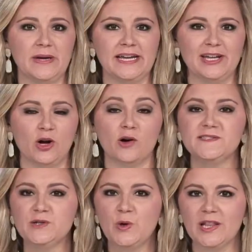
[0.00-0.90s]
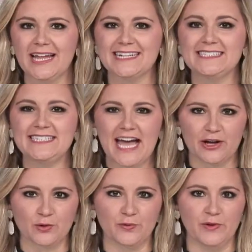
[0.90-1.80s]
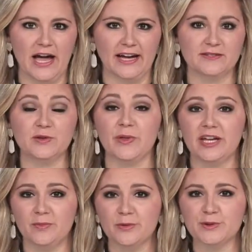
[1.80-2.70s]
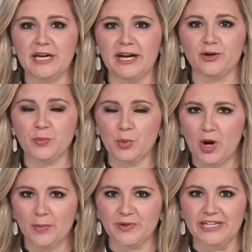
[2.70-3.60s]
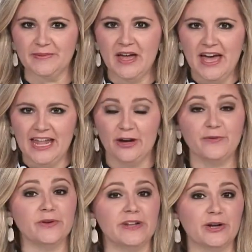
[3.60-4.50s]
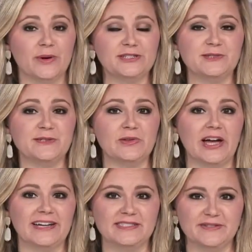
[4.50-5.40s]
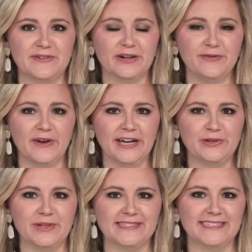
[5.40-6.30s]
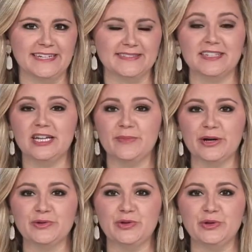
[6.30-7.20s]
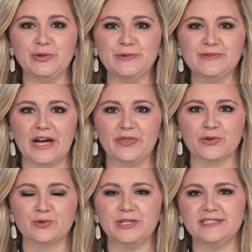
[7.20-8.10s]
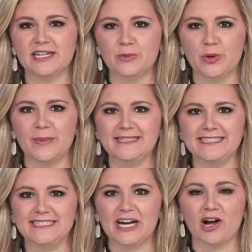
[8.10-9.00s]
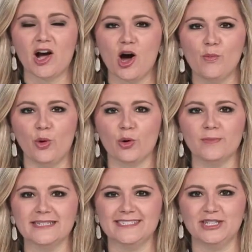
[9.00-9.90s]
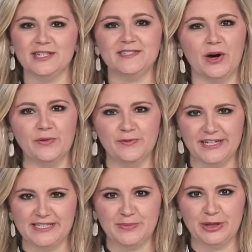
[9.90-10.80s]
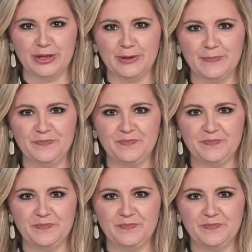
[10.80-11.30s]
in Macon also collects tattered flags so they can be retired properly. Now, if you have any questions you'd like us to verify, you can send us an email to news@13wmaz.com or message us on Facebook.